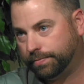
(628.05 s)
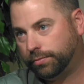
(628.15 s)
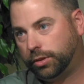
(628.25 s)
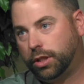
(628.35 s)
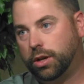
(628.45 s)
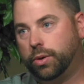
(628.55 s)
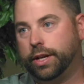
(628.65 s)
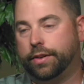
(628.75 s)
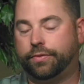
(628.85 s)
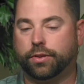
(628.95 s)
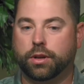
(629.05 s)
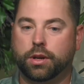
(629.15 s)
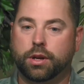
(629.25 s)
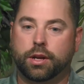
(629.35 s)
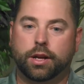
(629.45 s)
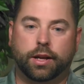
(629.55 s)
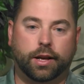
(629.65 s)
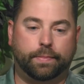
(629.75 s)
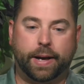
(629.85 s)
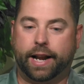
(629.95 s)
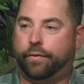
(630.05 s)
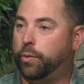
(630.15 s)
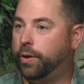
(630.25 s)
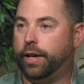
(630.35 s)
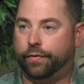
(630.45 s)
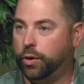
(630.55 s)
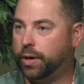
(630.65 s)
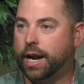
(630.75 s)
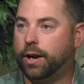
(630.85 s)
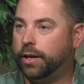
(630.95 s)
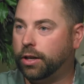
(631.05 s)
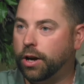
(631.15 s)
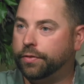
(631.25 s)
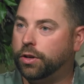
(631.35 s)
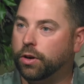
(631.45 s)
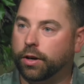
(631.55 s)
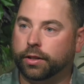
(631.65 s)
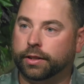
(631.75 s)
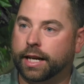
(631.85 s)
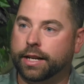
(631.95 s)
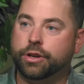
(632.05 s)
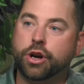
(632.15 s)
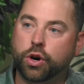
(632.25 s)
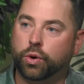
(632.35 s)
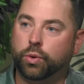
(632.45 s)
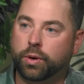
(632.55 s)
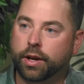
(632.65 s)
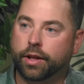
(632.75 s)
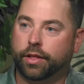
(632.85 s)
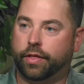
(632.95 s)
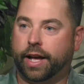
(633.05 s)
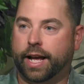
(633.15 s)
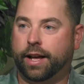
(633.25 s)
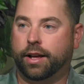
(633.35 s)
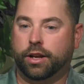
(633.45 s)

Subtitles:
So if, Pat, if you and I are in a golf cart and I know that